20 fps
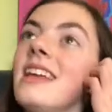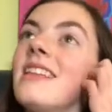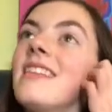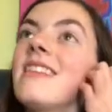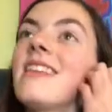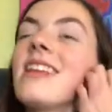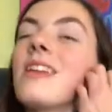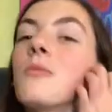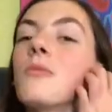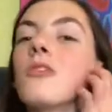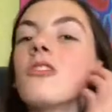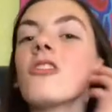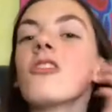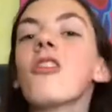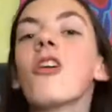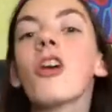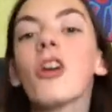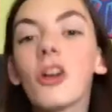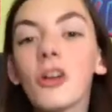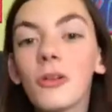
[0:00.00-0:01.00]
sitting will just
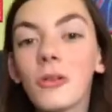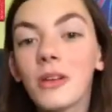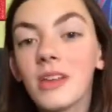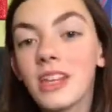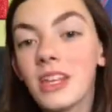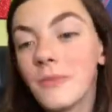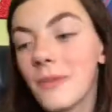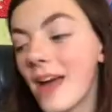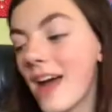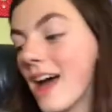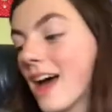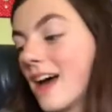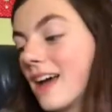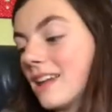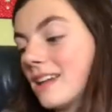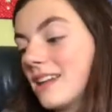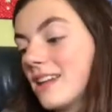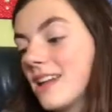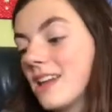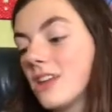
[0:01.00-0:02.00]
hurt really
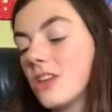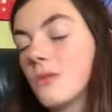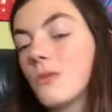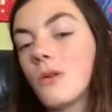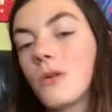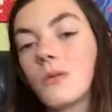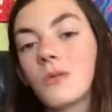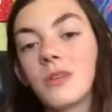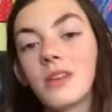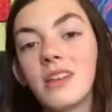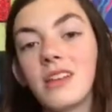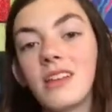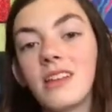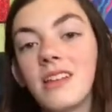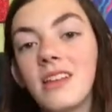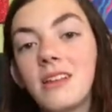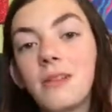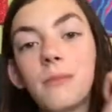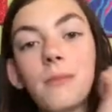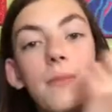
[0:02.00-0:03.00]
bad. You won't really
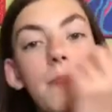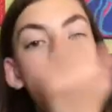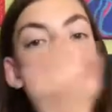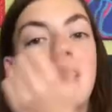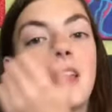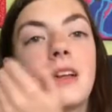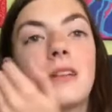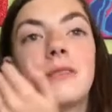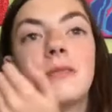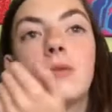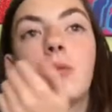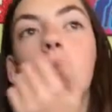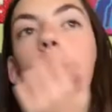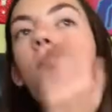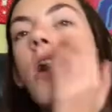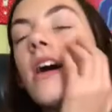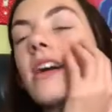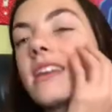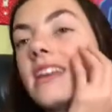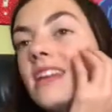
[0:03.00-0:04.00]
like,
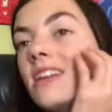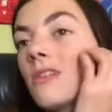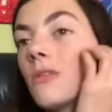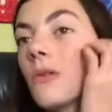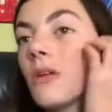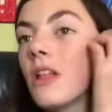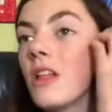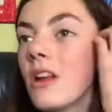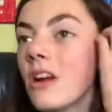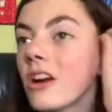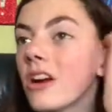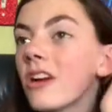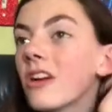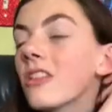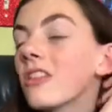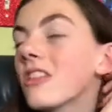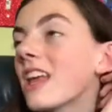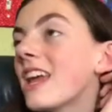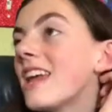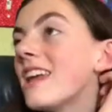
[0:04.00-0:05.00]
walking will
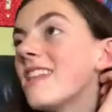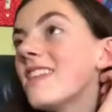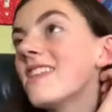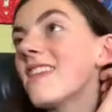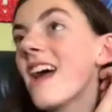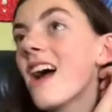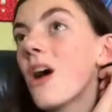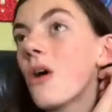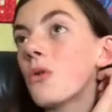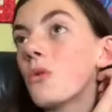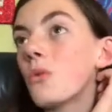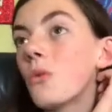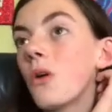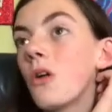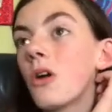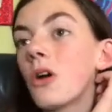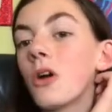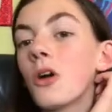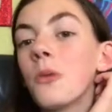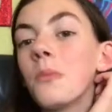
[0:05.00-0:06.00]
hurt, laying down will
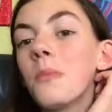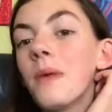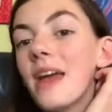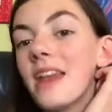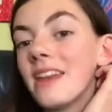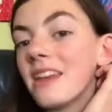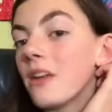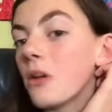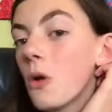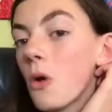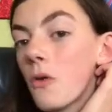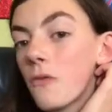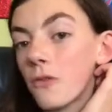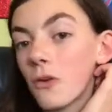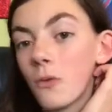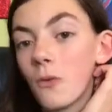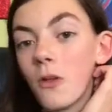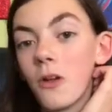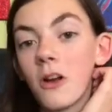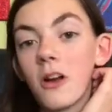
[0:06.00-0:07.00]
hurt, bending
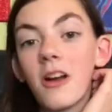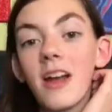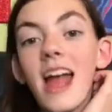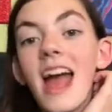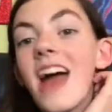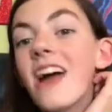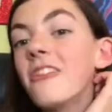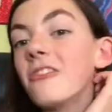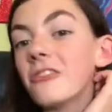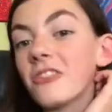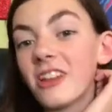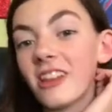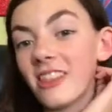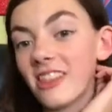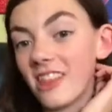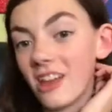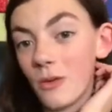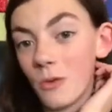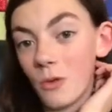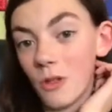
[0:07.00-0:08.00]
over will hurt,
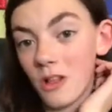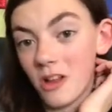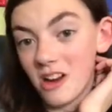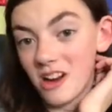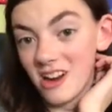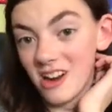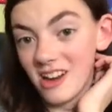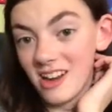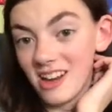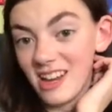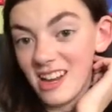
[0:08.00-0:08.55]
everything will hurt.